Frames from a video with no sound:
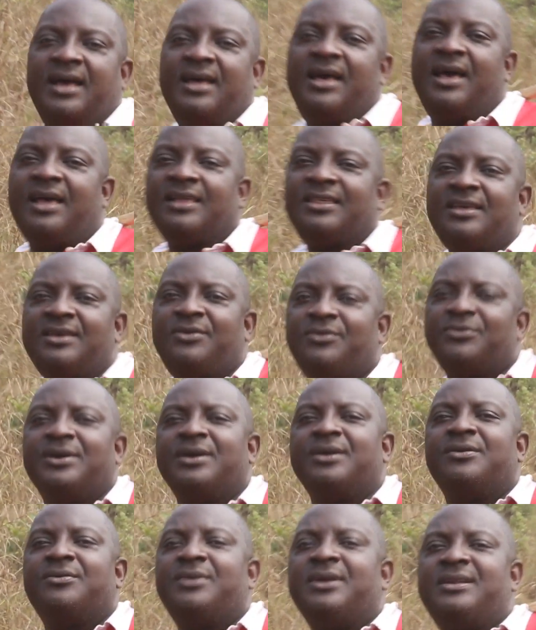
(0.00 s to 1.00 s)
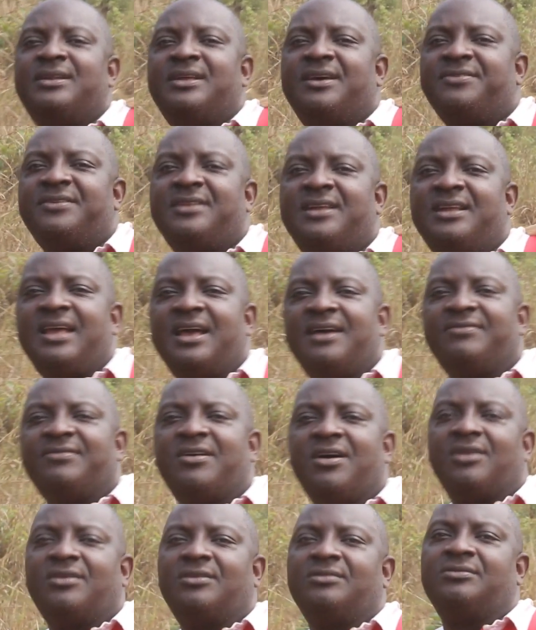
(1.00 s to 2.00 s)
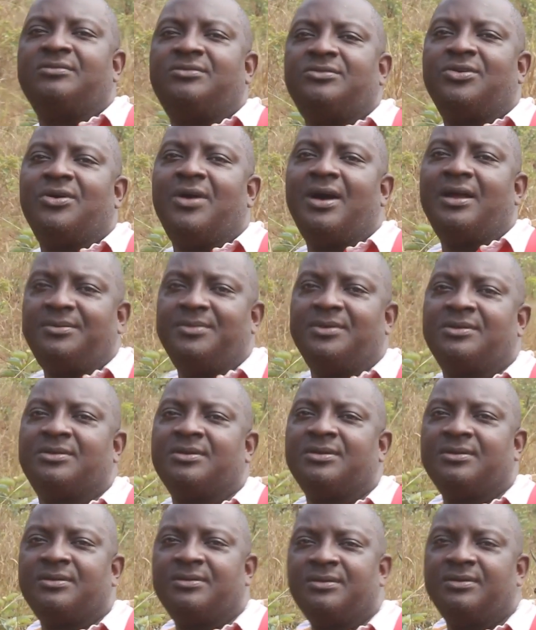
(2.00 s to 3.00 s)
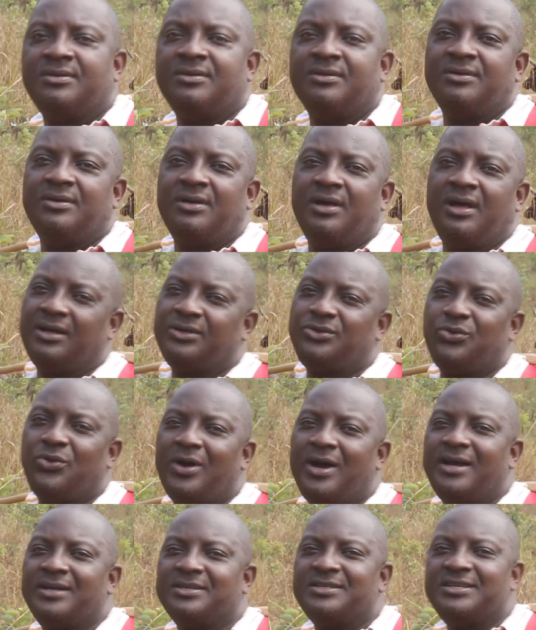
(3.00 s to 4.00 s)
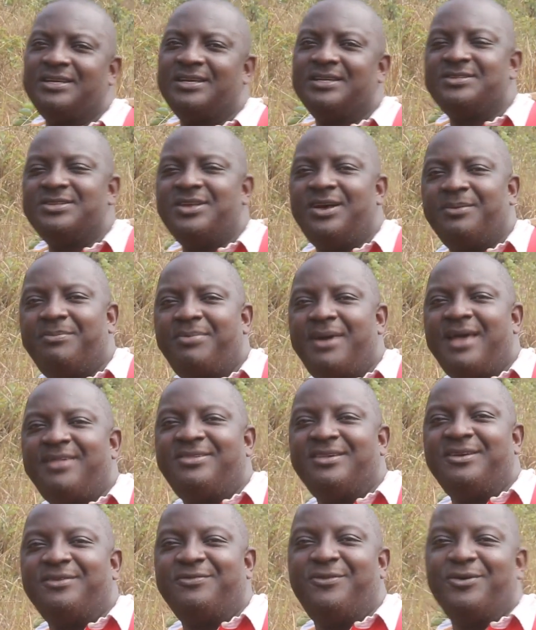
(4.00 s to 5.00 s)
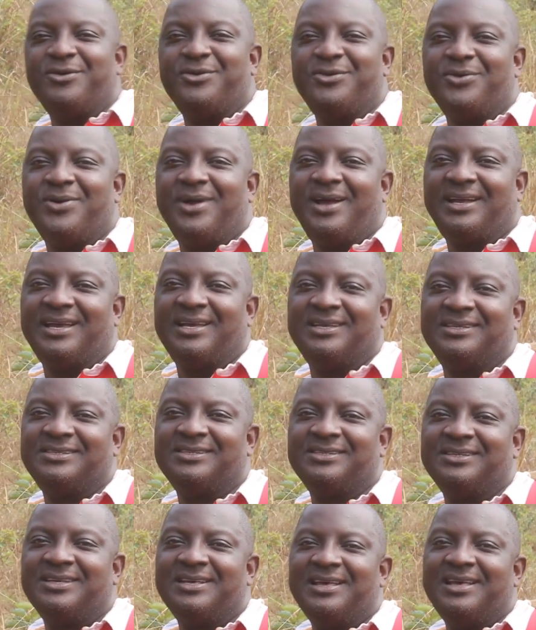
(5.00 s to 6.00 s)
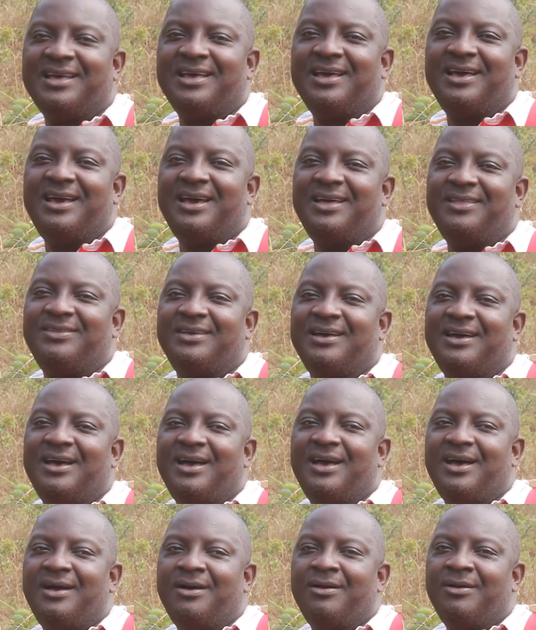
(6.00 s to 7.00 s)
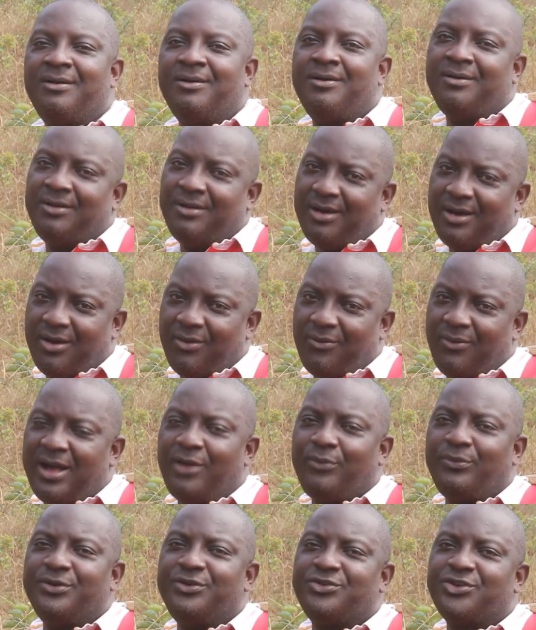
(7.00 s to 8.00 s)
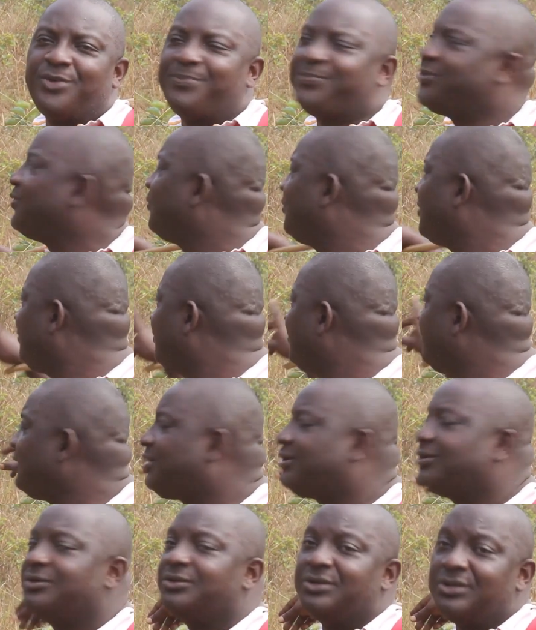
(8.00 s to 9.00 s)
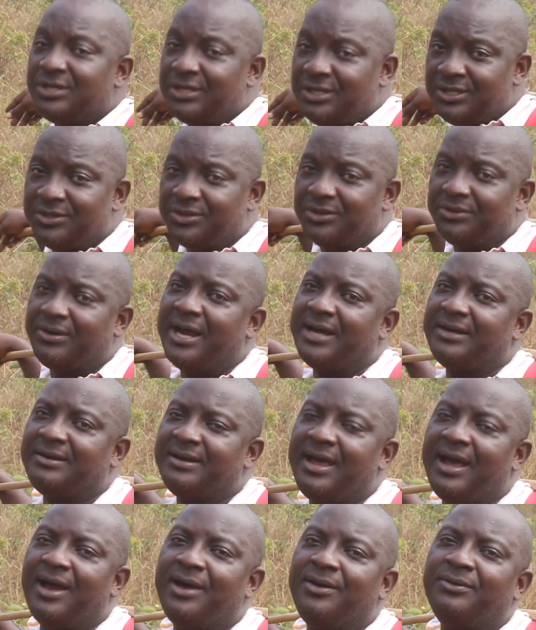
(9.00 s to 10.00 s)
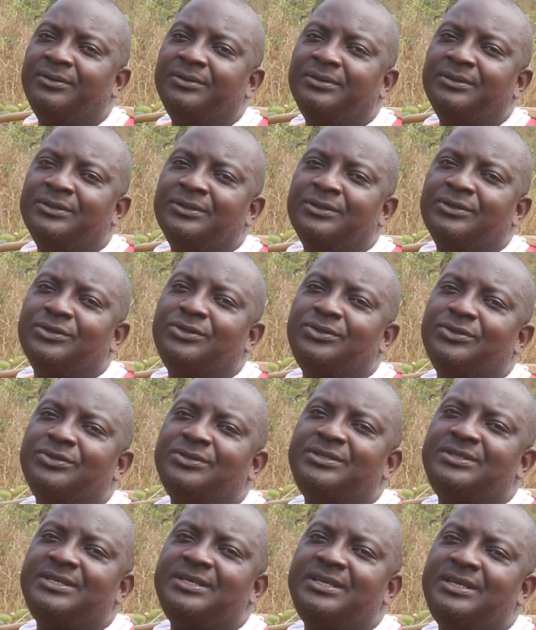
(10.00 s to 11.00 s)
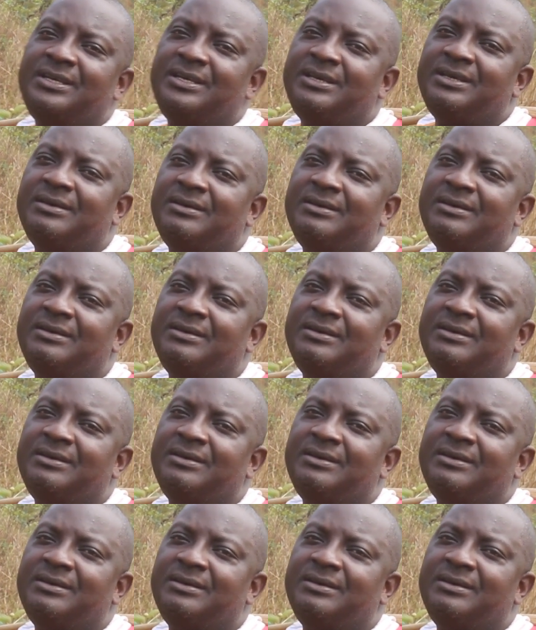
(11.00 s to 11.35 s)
I think we definitely have gone to our limit. 2 hours here is not a bad thing for you, I guess. And while we drop you, we will continue right now to see